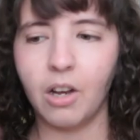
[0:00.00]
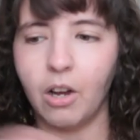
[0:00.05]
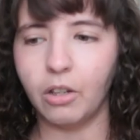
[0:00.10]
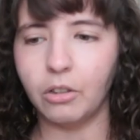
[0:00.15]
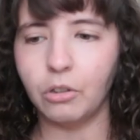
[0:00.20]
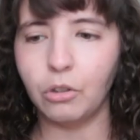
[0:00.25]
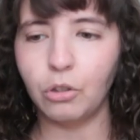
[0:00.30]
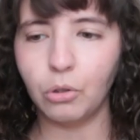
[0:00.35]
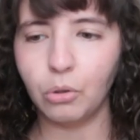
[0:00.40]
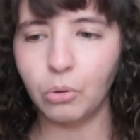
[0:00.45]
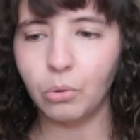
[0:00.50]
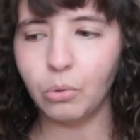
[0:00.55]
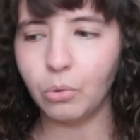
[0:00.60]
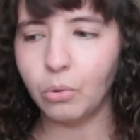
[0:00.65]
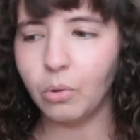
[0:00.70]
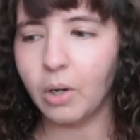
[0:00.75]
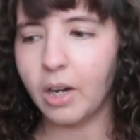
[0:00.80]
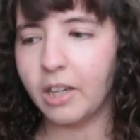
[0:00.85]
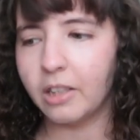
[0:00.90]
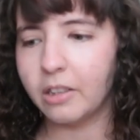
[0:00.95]

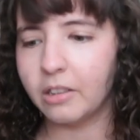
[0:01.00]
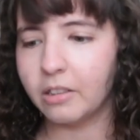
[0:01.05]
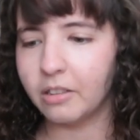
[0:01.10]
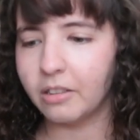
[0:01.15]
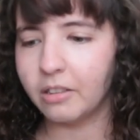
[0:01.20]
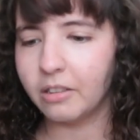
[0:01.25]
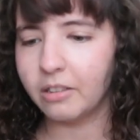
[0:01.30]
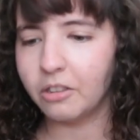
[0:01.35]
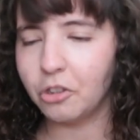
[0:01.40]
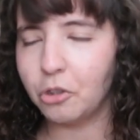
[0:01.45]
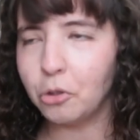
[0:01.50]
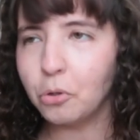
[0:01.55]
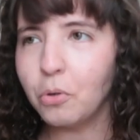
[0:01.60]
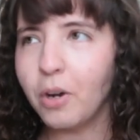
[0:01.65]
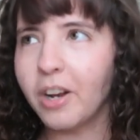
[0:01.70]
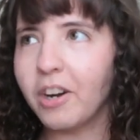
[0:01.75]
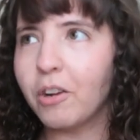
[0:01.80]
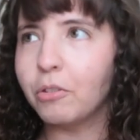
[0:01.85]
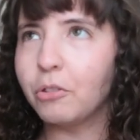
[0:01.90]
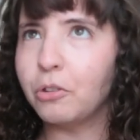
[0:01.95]
undo and
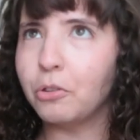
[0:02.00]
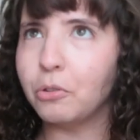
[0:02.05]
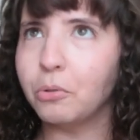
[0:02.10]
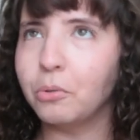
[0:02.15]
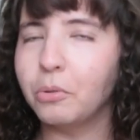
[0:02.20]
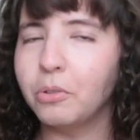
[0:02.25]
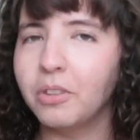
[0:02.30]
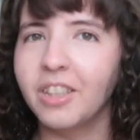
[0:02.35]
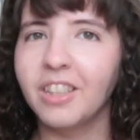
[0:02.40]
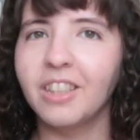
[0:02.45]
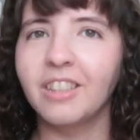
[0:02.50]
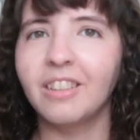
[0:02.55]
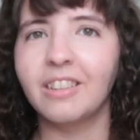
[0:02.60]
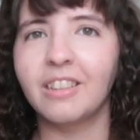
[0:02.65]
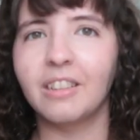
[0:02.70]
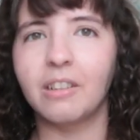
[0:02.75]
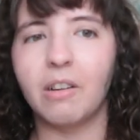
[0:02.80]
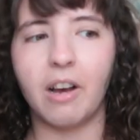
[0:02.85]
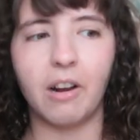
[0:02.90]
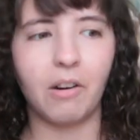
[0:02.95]
undo,
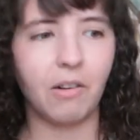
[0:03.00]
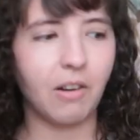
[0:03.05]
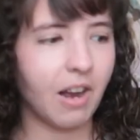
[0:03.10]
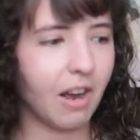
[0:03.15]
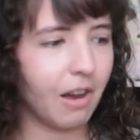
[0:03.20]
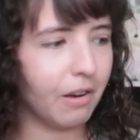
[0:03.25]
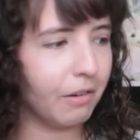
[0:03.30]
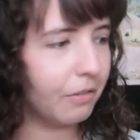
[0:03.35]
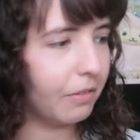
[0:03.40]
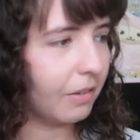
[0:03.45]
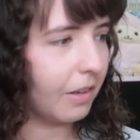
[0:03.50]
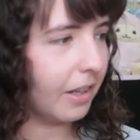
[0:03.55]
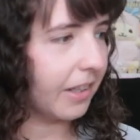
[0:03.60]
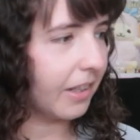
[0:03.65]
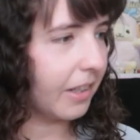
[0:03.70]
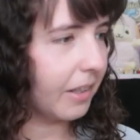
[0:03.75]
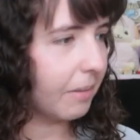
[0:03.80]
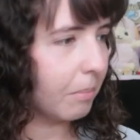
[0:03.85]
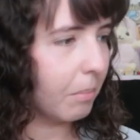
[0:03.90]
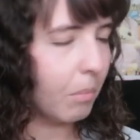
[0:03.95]
so I don't have
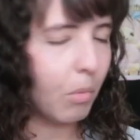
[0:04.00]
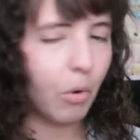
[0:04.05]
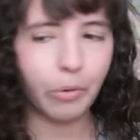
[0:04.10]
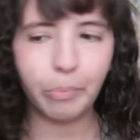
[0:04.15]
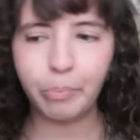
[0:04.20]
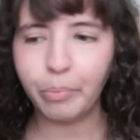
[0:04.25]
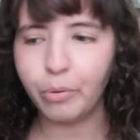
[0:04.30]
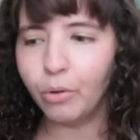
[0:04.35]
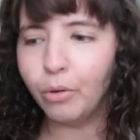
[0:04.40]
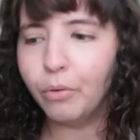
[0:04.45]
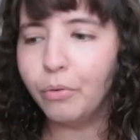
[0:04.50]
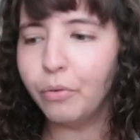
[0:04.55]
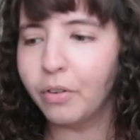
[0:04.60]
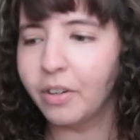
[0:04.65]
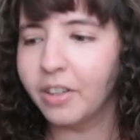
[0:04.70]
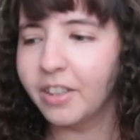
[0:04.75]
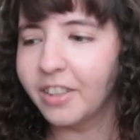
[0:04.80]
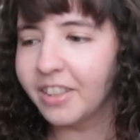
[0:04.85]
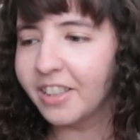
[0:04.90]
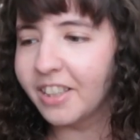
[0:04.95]
like more proof
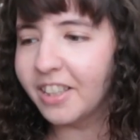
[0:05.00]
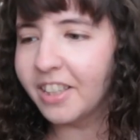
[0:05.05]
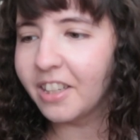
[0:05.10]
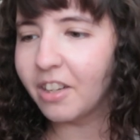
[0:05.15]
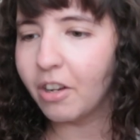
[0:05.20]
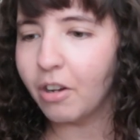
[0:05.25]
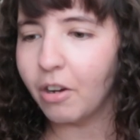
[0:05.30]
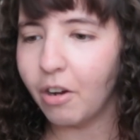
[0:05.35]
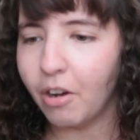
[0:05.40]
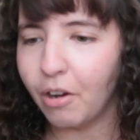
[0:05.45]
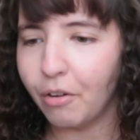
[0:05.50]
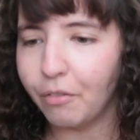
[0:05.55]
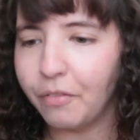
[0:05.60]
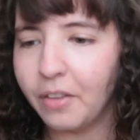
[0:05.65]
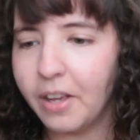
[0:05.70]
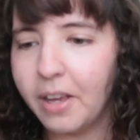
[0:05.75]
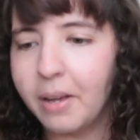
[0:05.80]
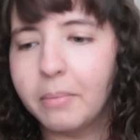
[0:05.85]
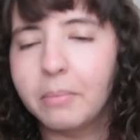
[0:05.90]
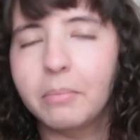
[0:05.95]
of
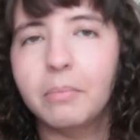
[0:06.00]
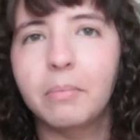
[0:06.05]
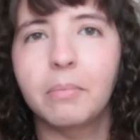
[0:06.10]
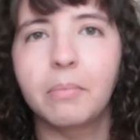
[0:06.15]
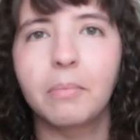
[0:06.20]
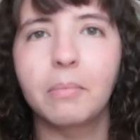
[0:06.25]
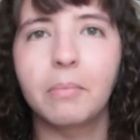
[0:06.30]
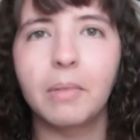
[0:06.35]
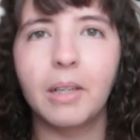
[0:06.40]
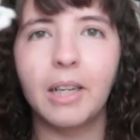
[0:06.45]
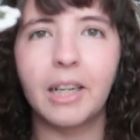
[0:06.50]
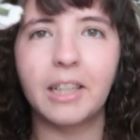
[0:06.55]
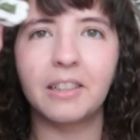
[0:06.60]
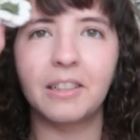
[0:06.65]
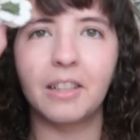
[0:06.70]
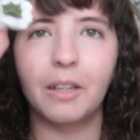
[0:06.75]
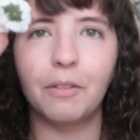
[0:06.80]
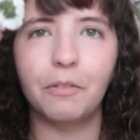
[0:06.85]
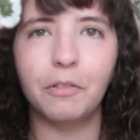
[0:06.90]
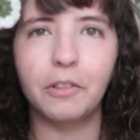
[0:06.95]
them
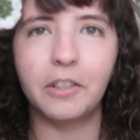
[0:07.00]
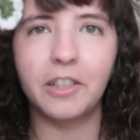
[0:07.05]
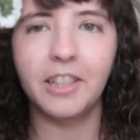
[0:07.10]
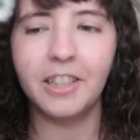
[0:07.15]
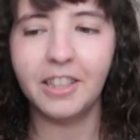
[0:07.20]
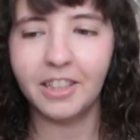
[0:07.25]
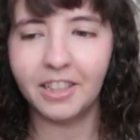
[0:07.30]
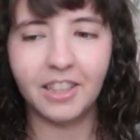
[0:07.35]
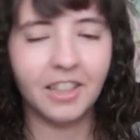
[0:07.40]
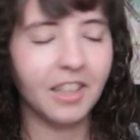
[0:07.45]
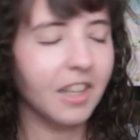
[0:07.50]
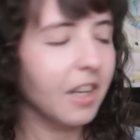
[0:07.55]
except for this.